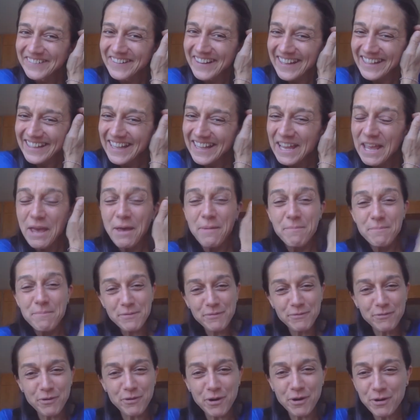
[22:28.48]
Great.
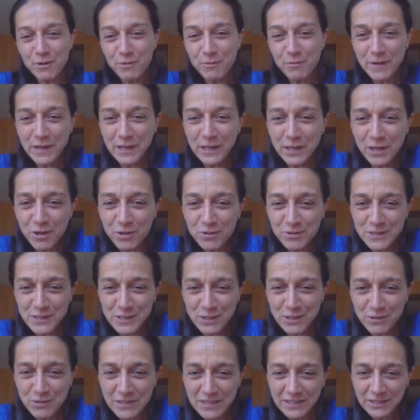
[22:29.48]
Before we go
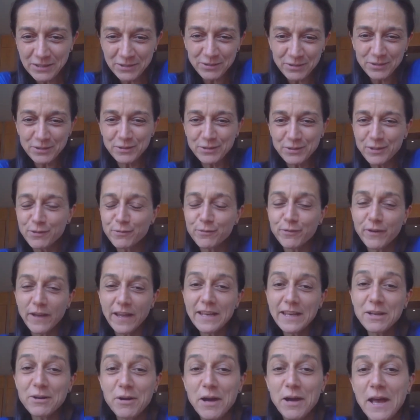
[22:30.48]
slowly to the
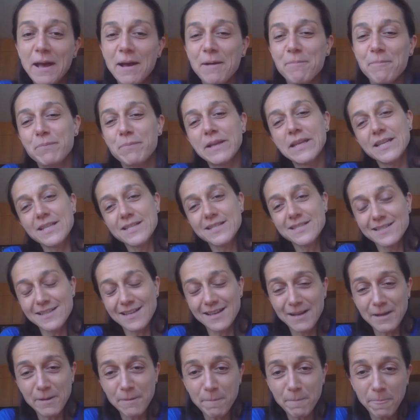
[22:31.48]
final, please,
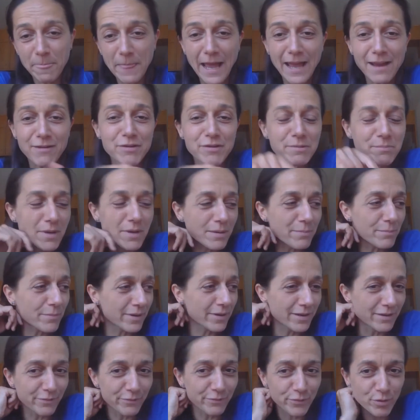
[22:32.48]
I
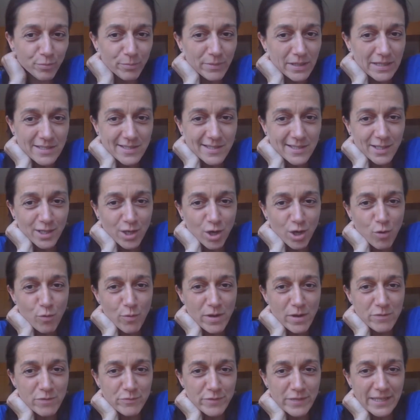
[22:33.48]
remember a few months ago
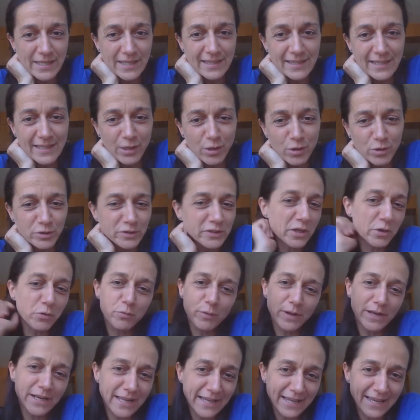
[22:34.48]
when we had the
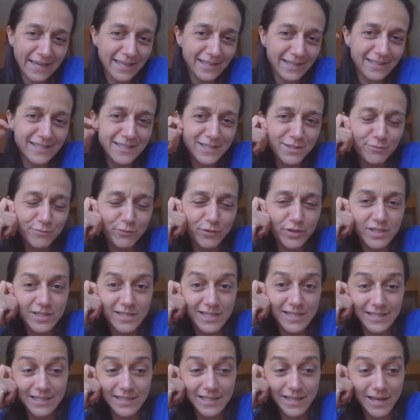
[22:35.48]
contact, when I had this
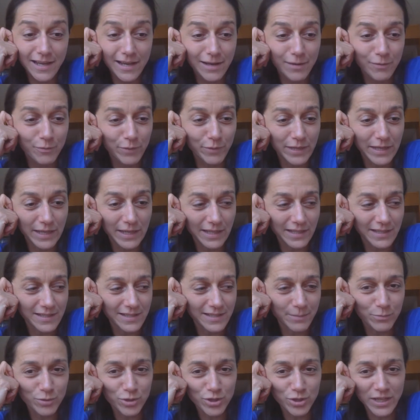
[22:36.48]
first idea and we had
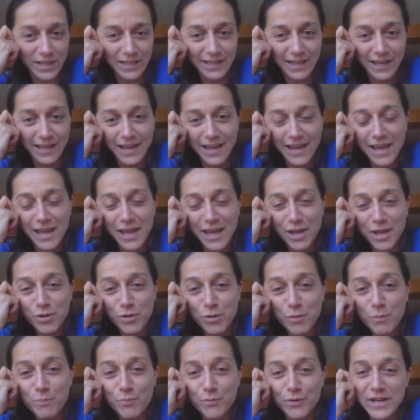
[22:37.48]
some chat,
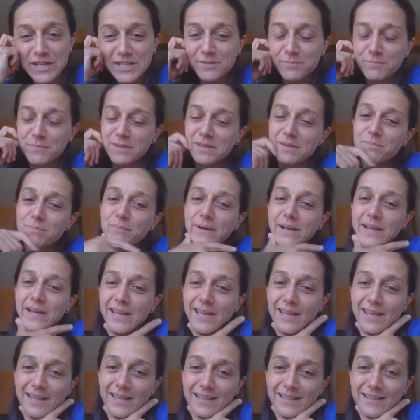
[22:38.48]
you impressed me
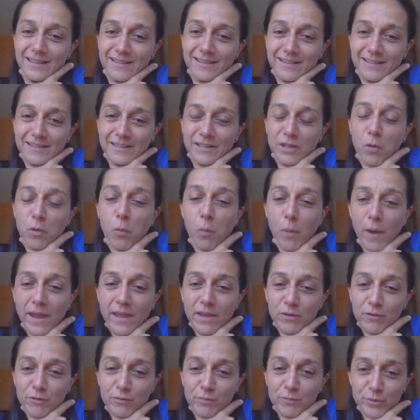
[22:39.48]
by the
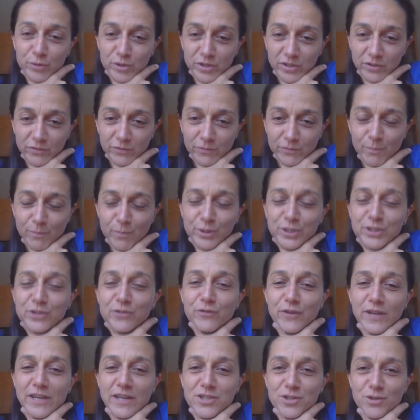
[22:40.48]
way of
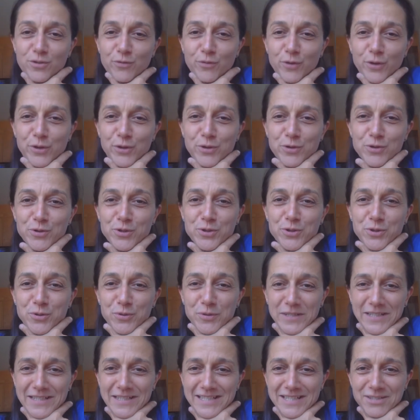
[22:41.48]
motivation for your
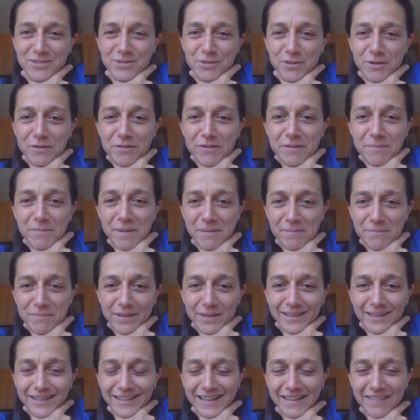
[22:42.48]
students. Do you
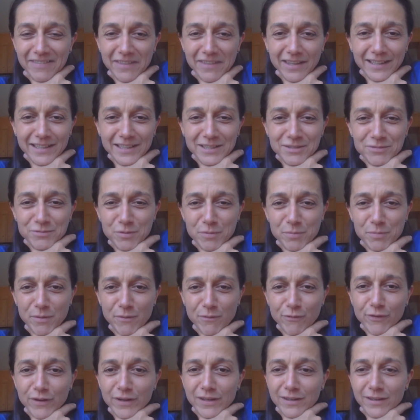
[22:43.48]
remember? I think this will
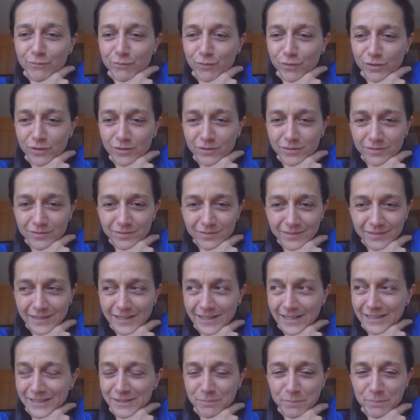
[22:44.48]
be funny for
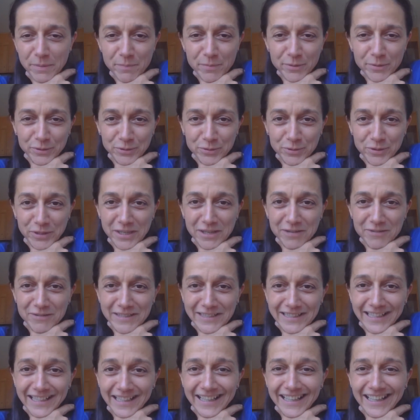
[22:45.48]
another people to hear
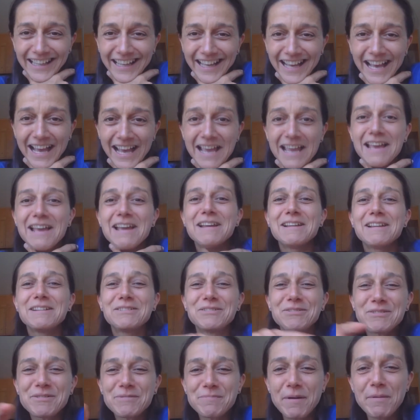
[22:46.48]
it.
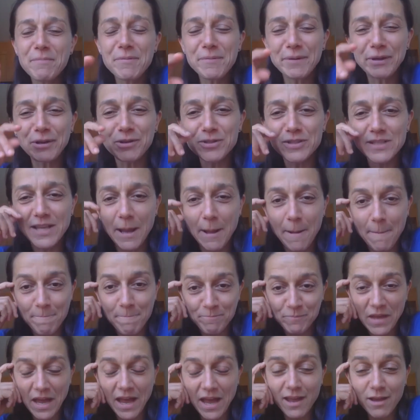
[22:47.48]
Do you remember? Because
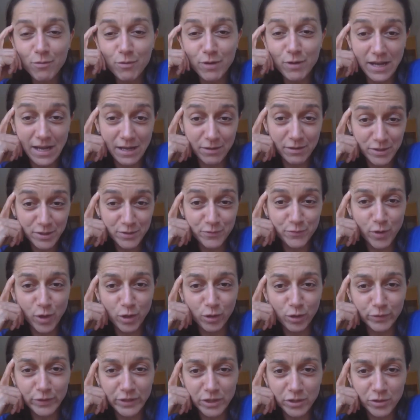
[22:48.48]
I was
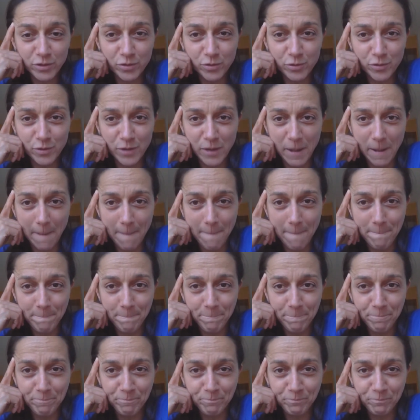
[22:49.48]
following you,
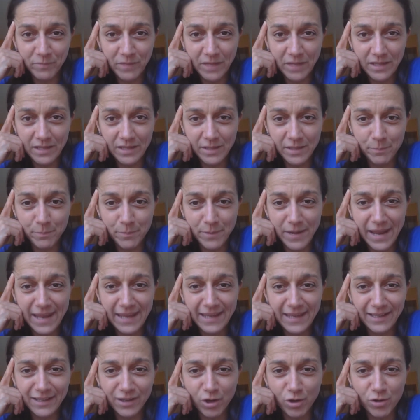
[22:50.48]
the
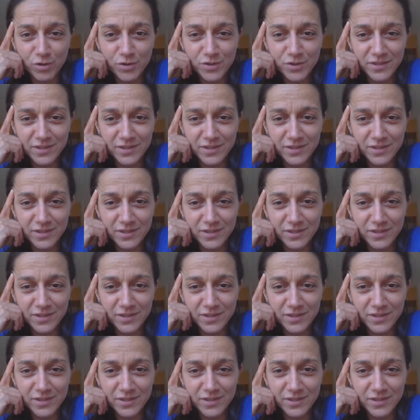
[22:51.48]
playing.